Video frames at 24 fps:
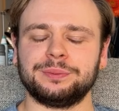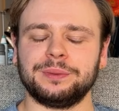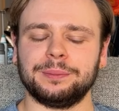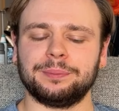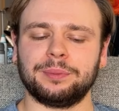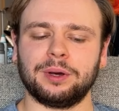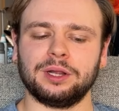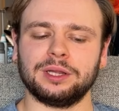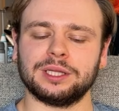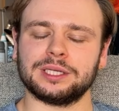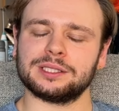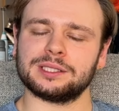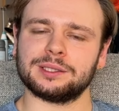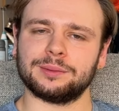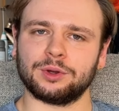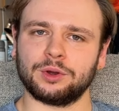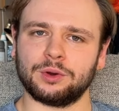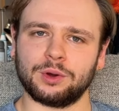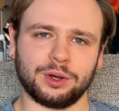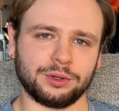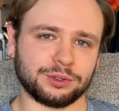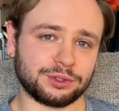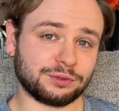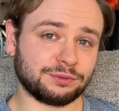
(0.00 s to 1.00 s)
be pulling some
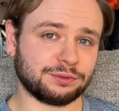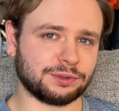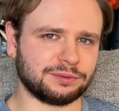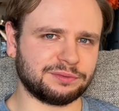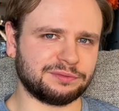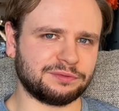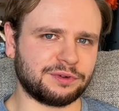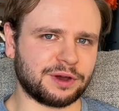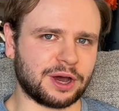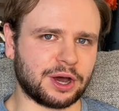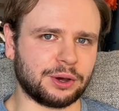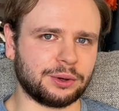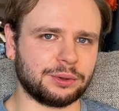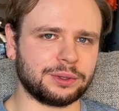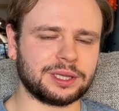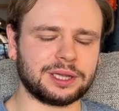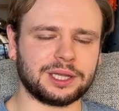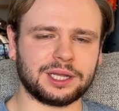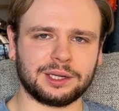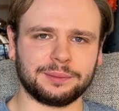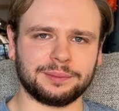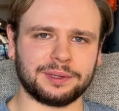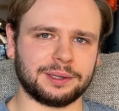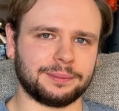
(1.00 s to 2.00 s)
quotes from Vogue, a
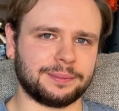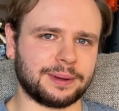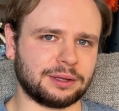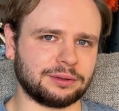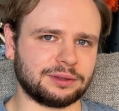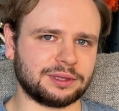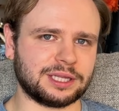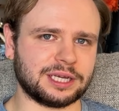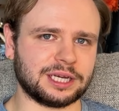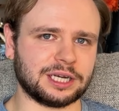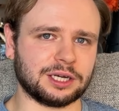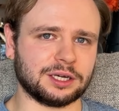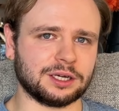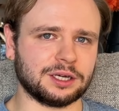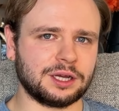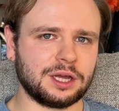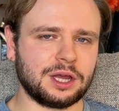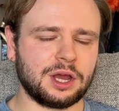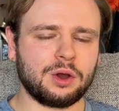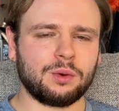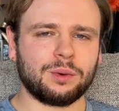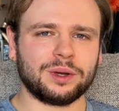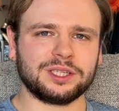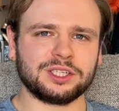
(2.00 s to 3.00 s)
little bit about their
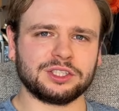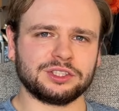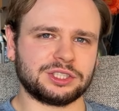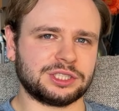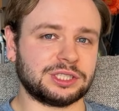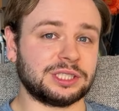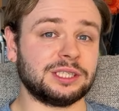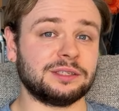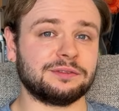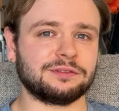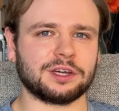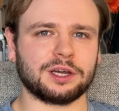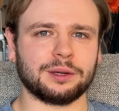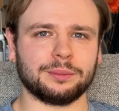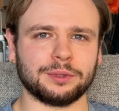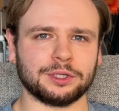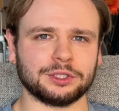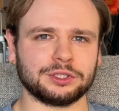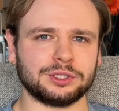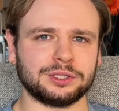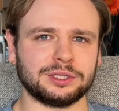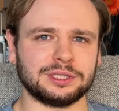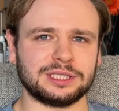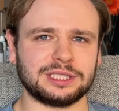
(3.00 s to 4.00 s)
what their chief
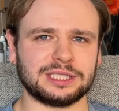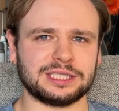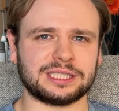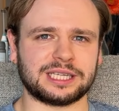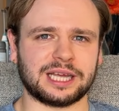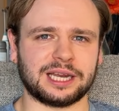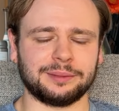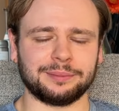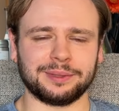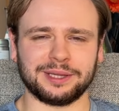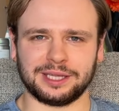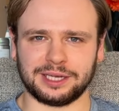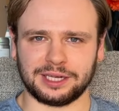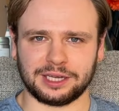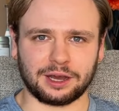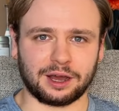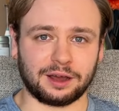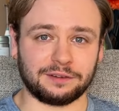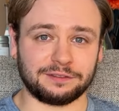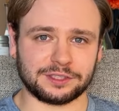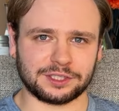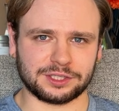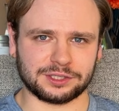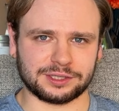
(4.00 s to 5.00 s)
commercial sustainability
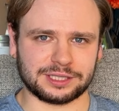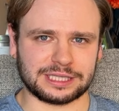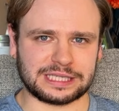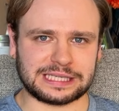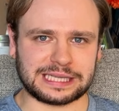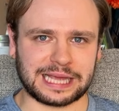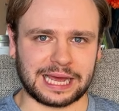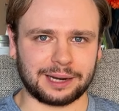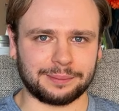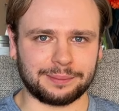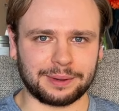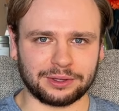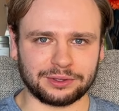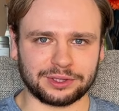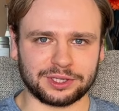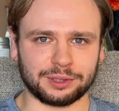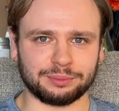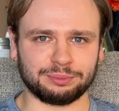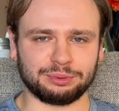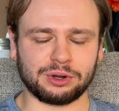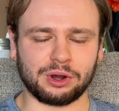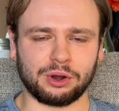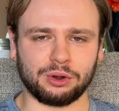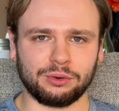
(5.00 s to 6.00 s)
officer has said about their
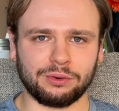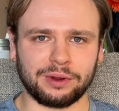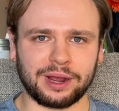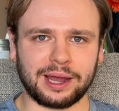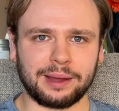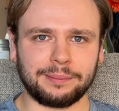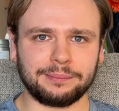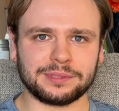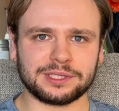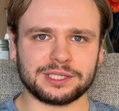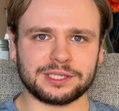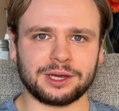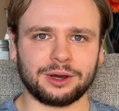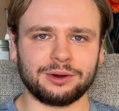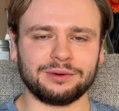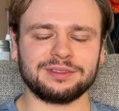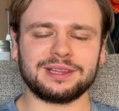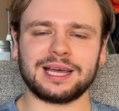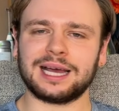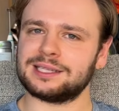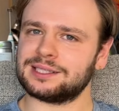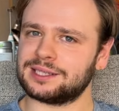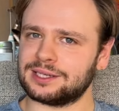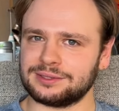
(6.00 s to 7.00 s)
program. So if
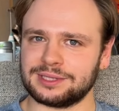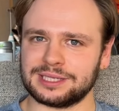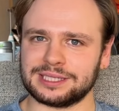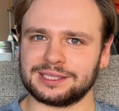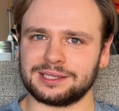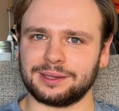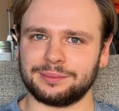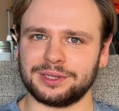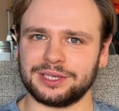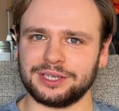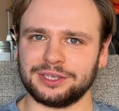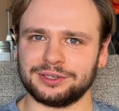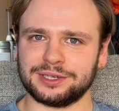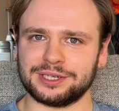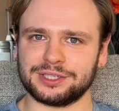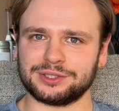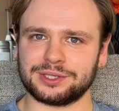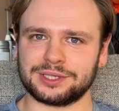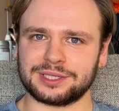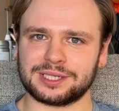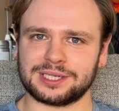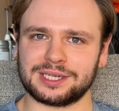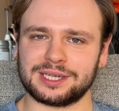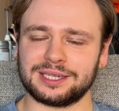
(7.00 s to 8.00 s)
that sounds like something you're
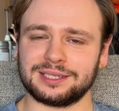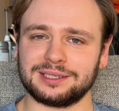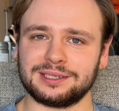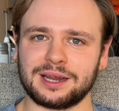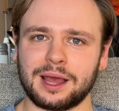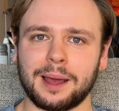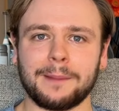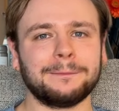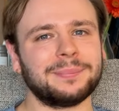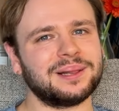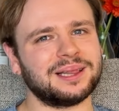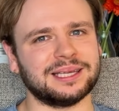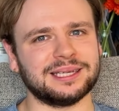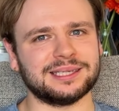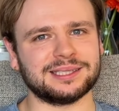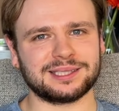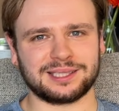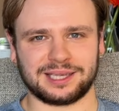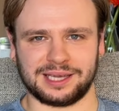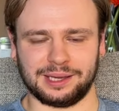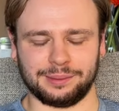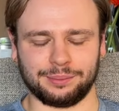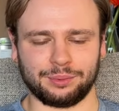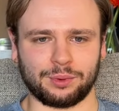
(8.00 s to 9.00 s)
interested in, please
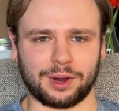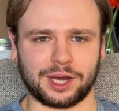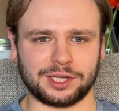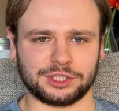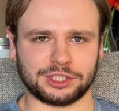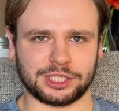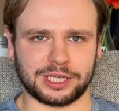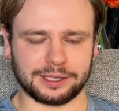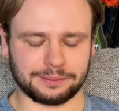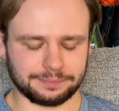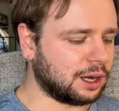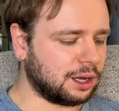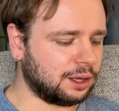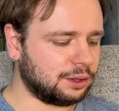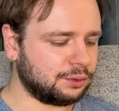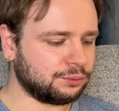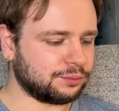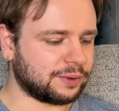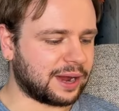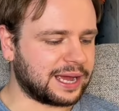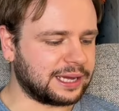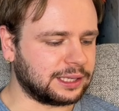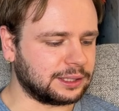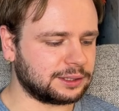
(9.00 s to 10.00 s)
keep watching. All
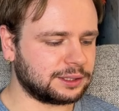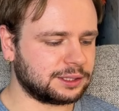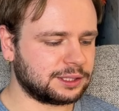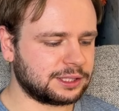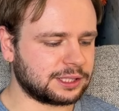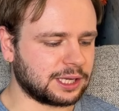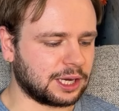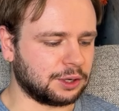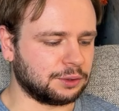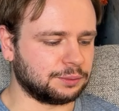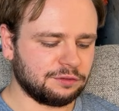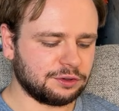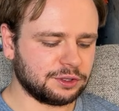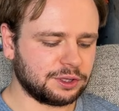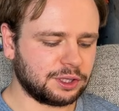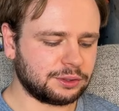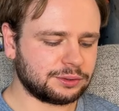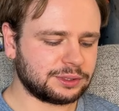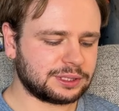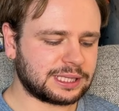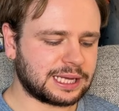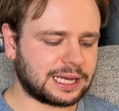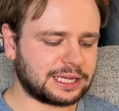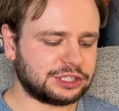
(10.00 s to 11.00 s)
right, so for
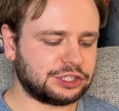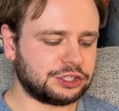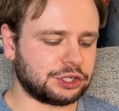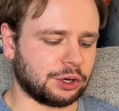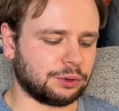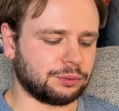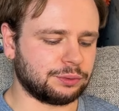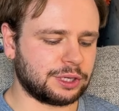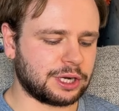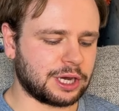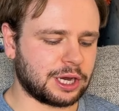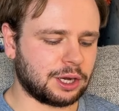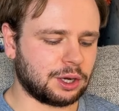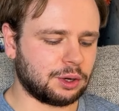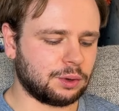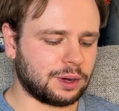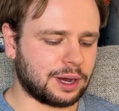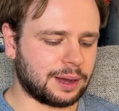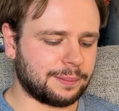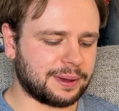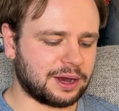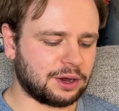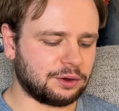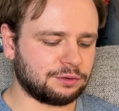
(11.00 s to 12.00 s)
those that don't know
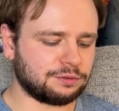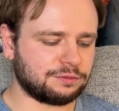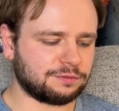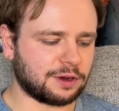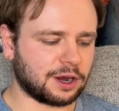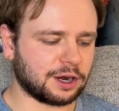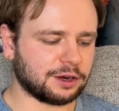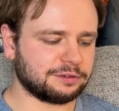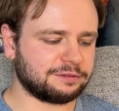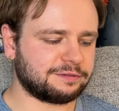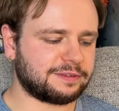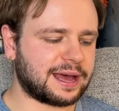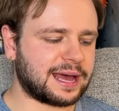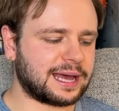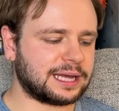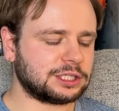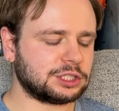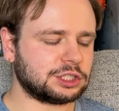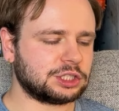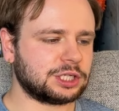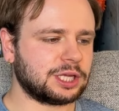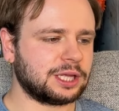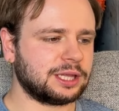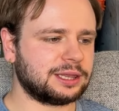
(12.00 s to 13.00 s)
about
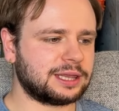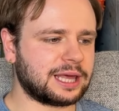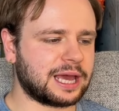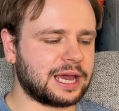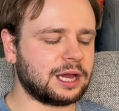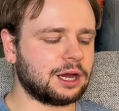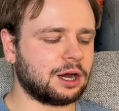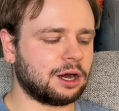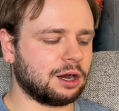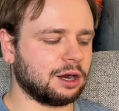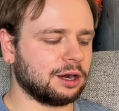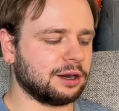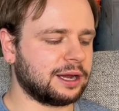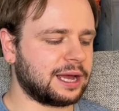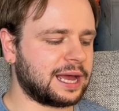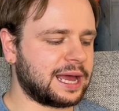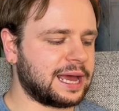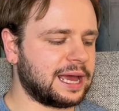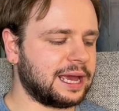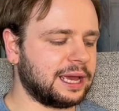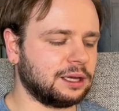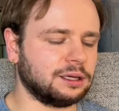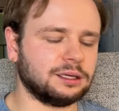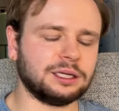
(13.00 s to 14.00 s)
Farfetch, they are
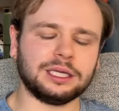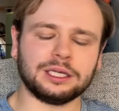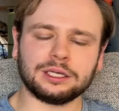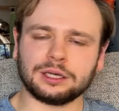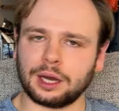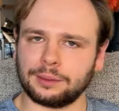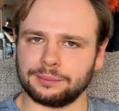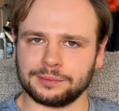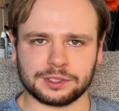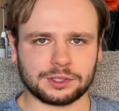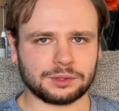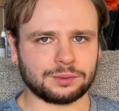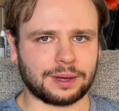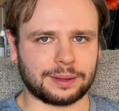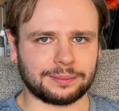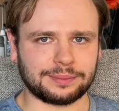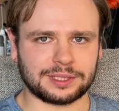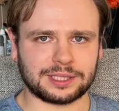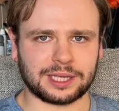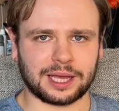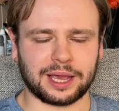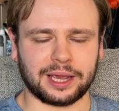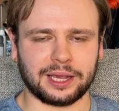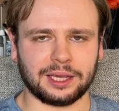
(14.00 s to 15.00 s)
a e-commerce
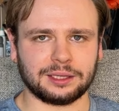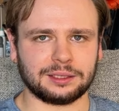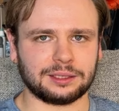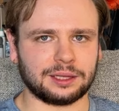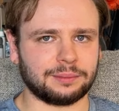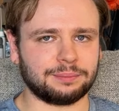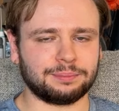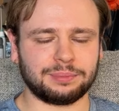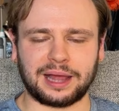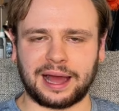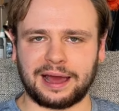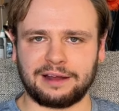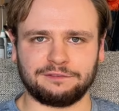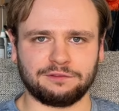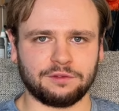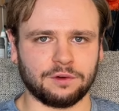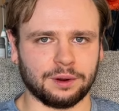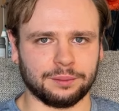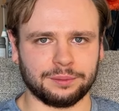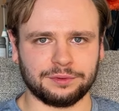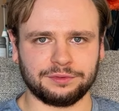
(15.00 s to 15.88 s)
website, a platform,